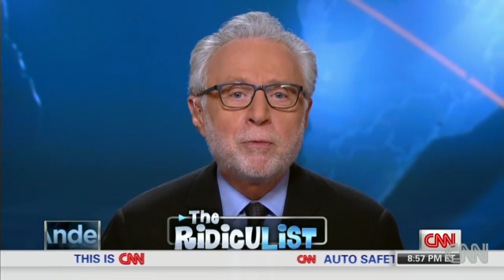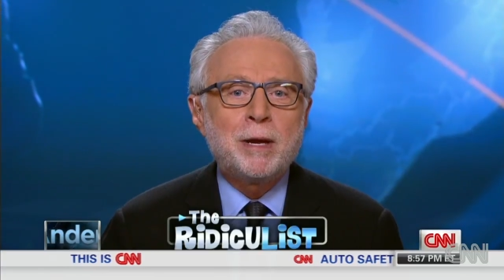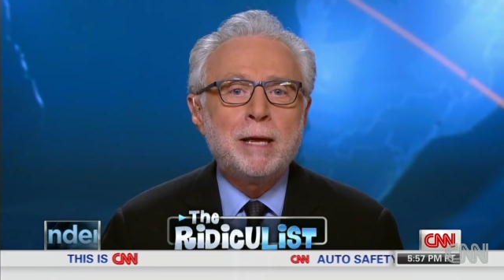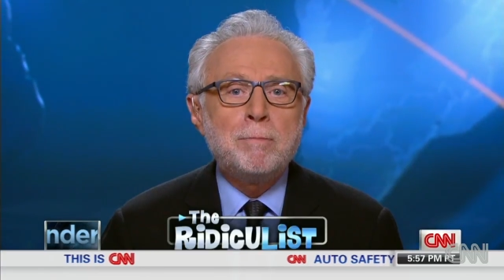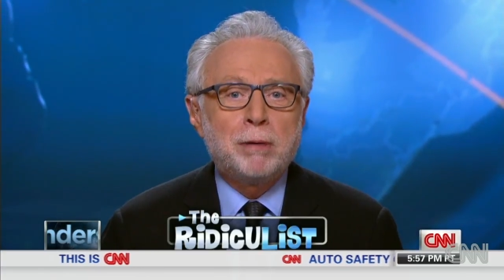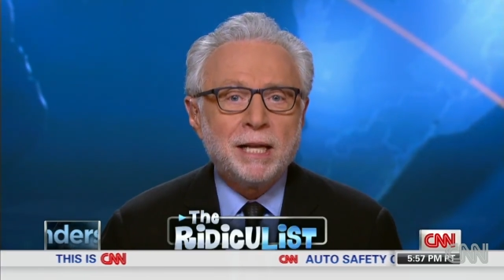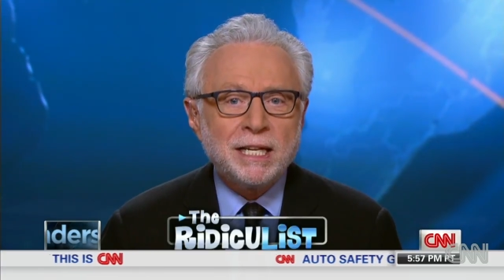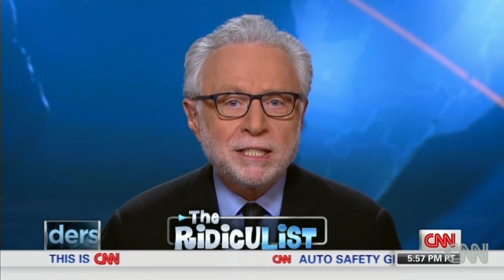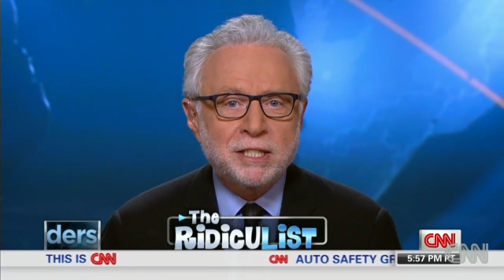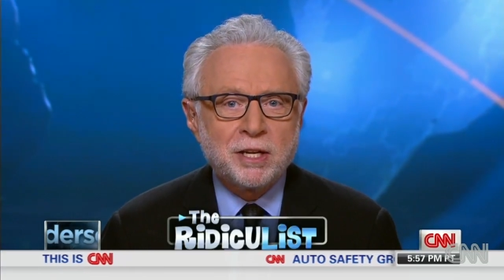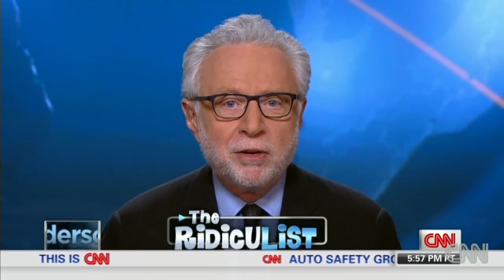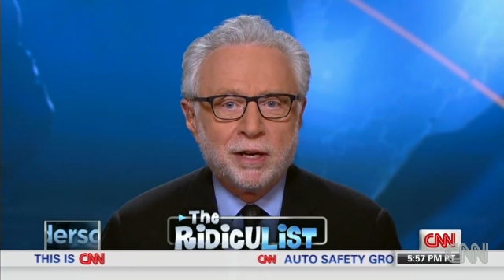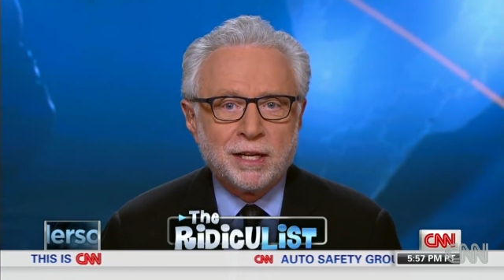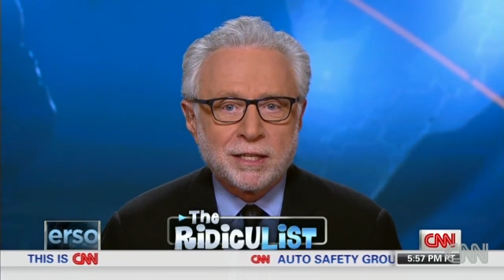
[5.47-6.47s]

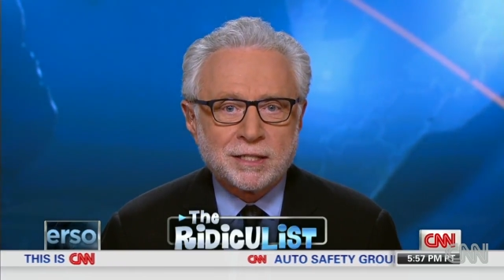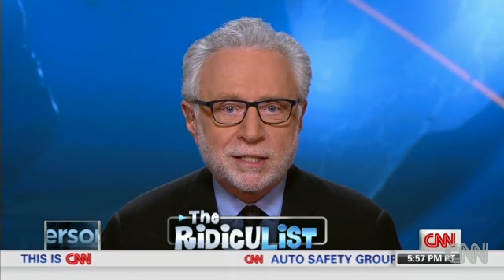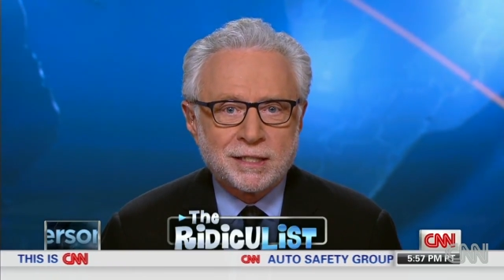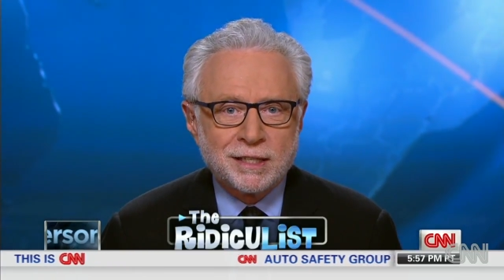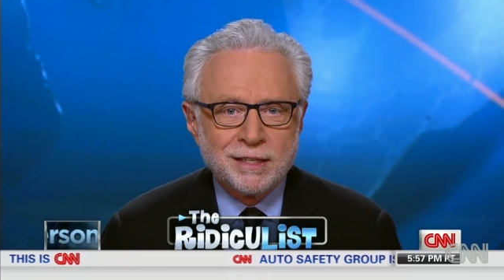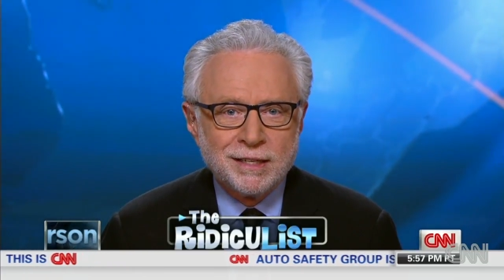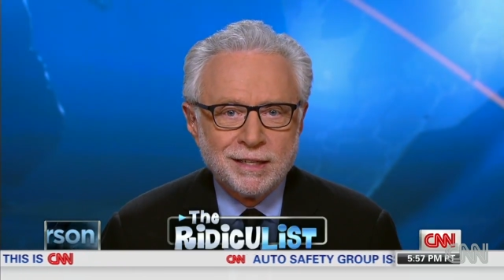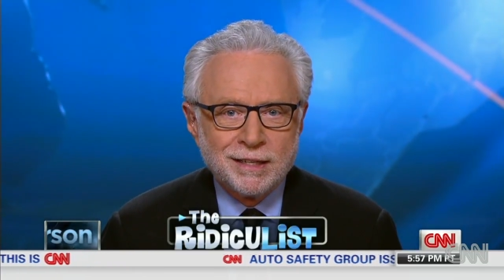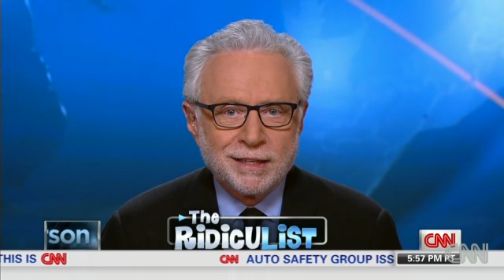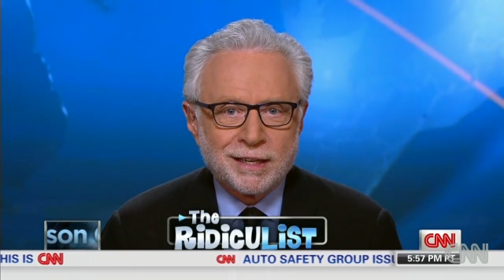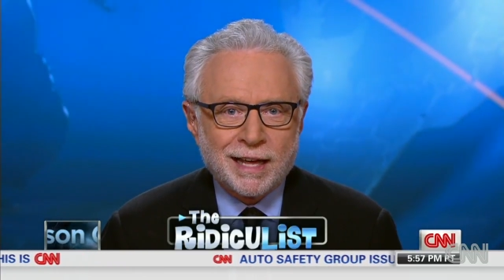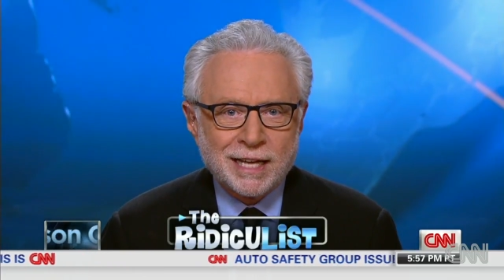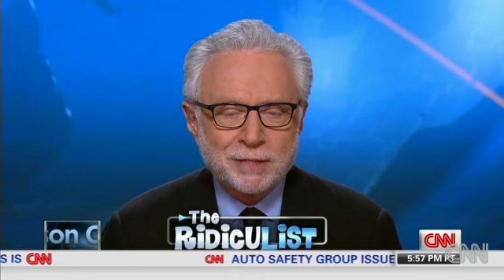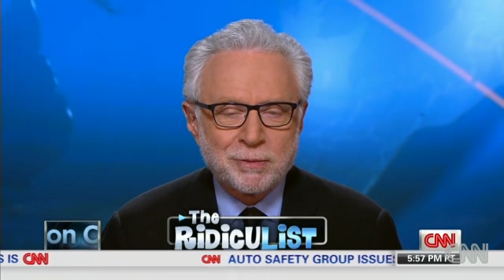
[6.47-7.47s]
re-blitz you list.
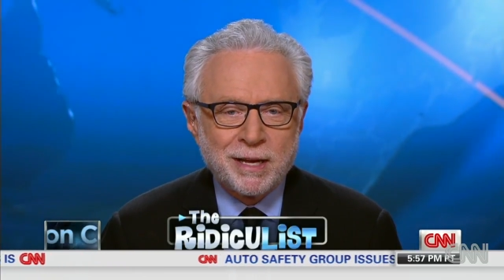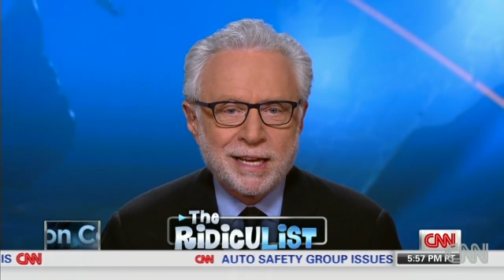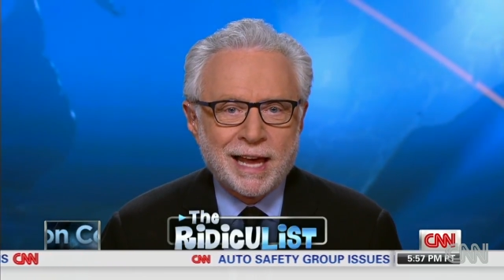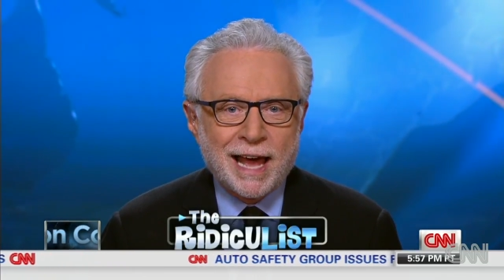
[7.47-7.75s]
Last week,